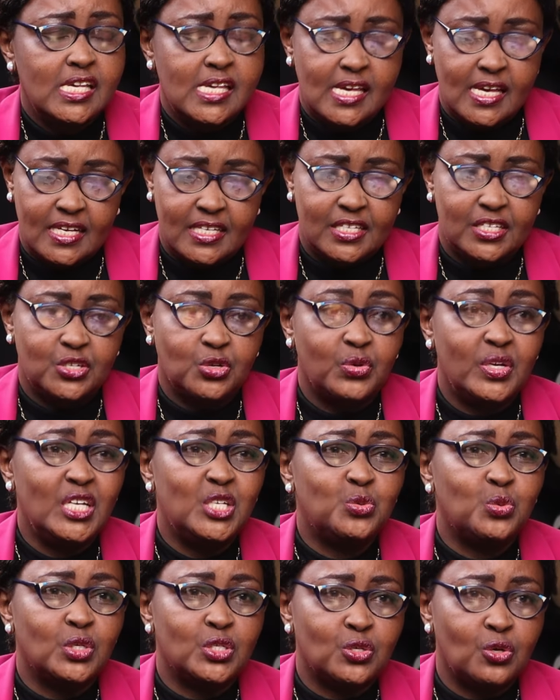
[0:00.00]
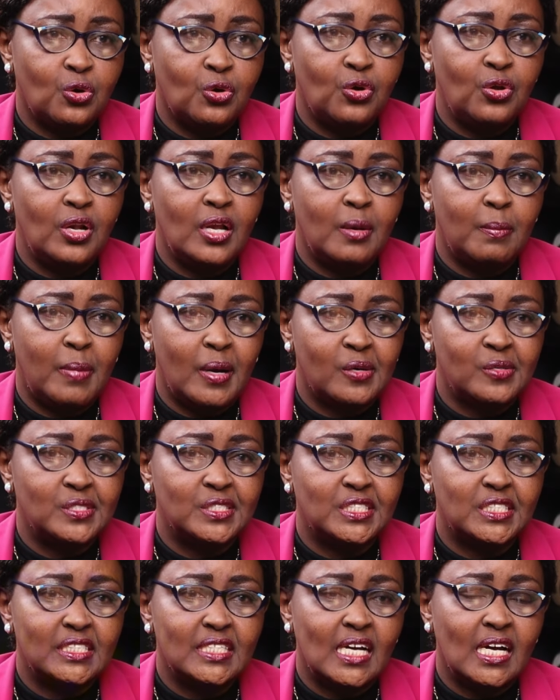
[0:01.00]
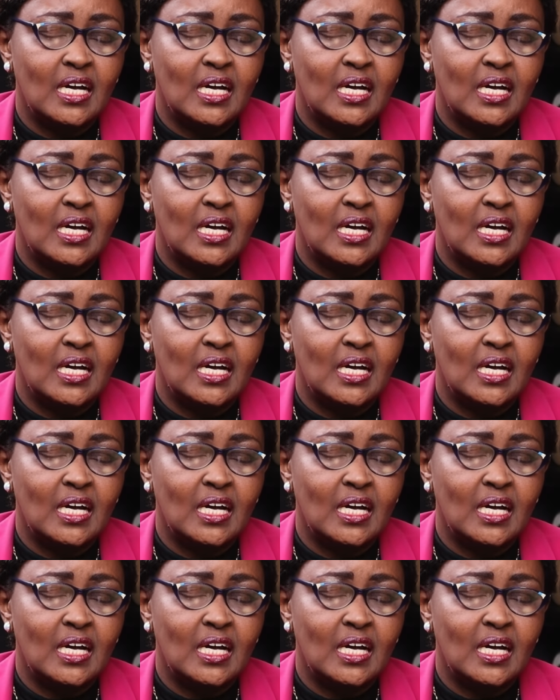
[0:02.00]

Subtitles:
Yes, so it was all about